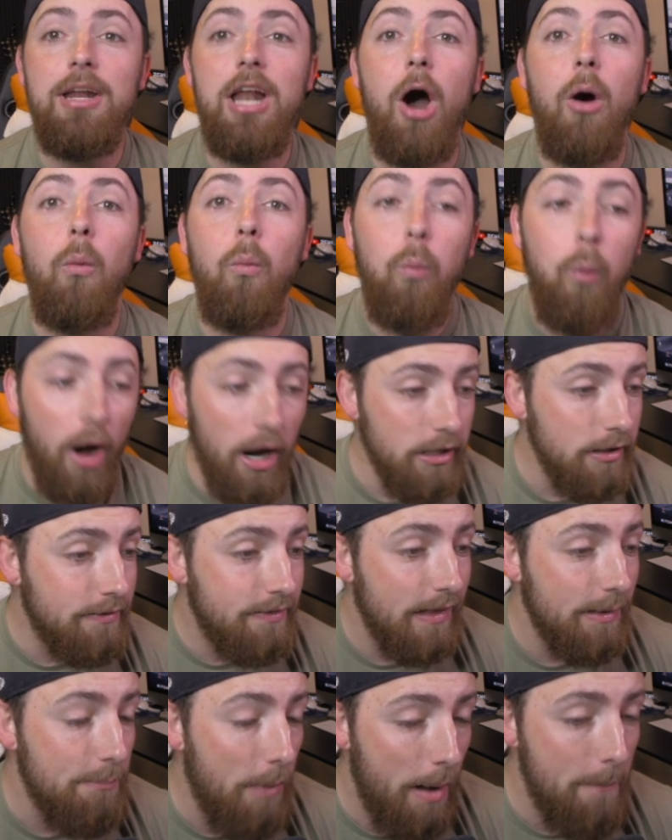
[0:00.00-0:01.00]
know what you
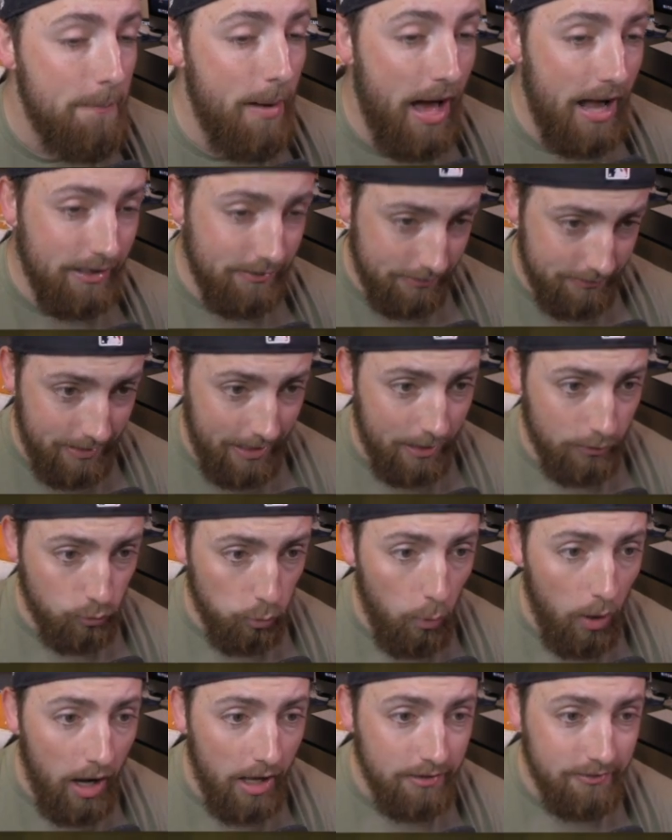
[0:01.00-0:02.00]
think my batting stance
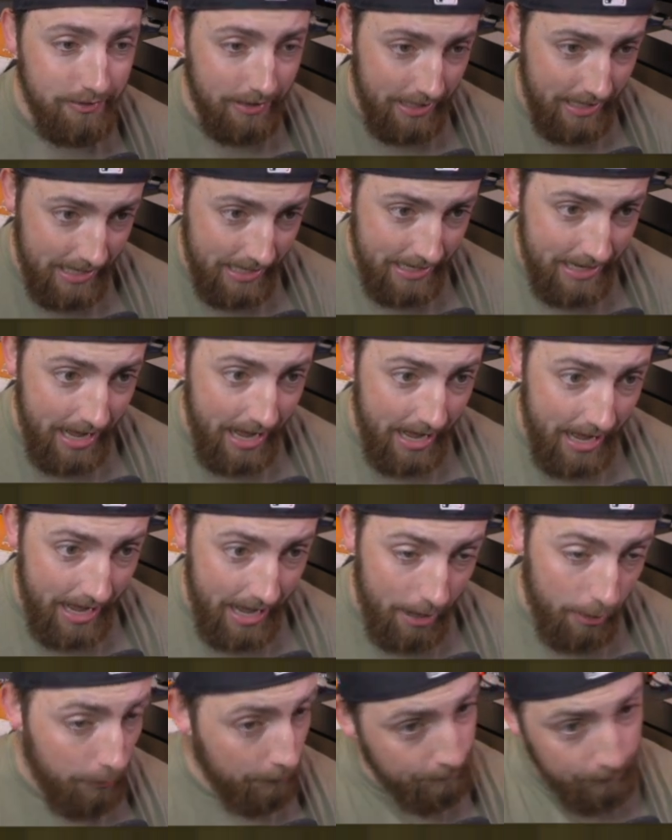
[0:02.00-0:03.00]
was in
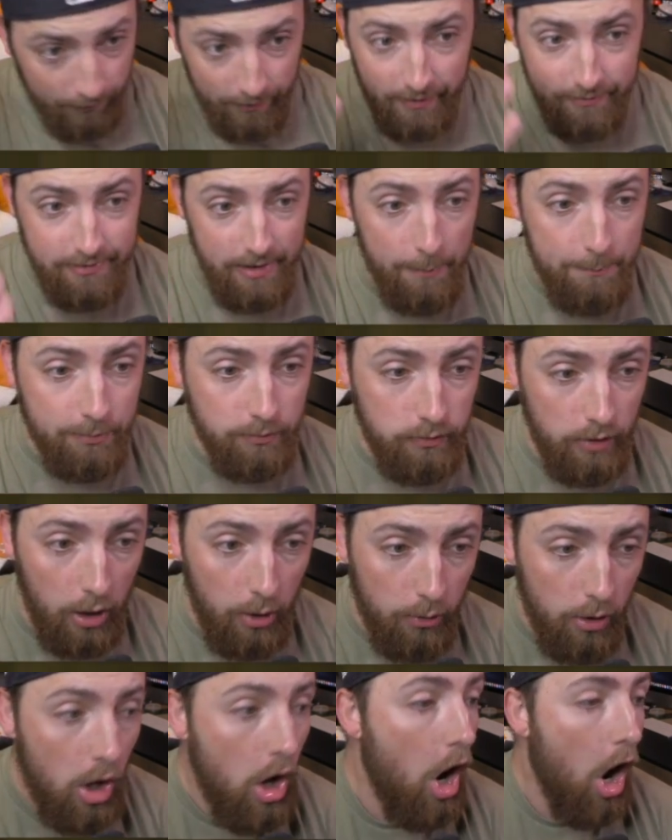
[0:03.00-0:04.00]
or for this
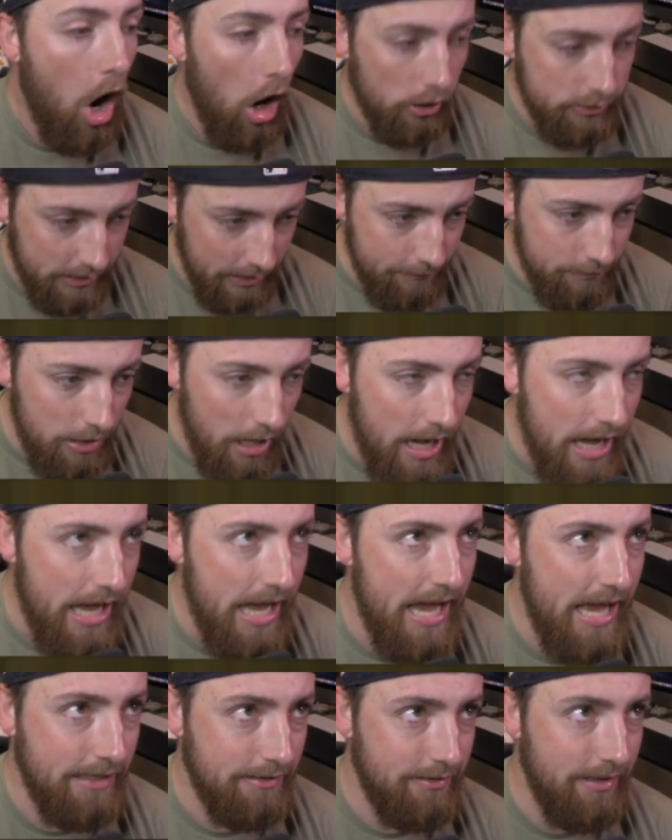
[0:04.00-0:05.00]
episode. I'll give you a
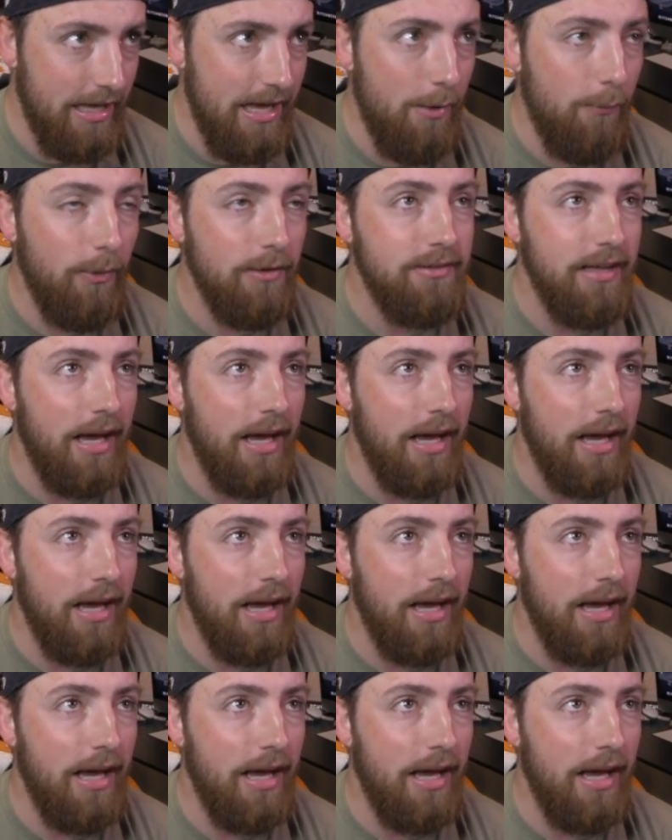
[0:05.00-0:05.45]
hint. It was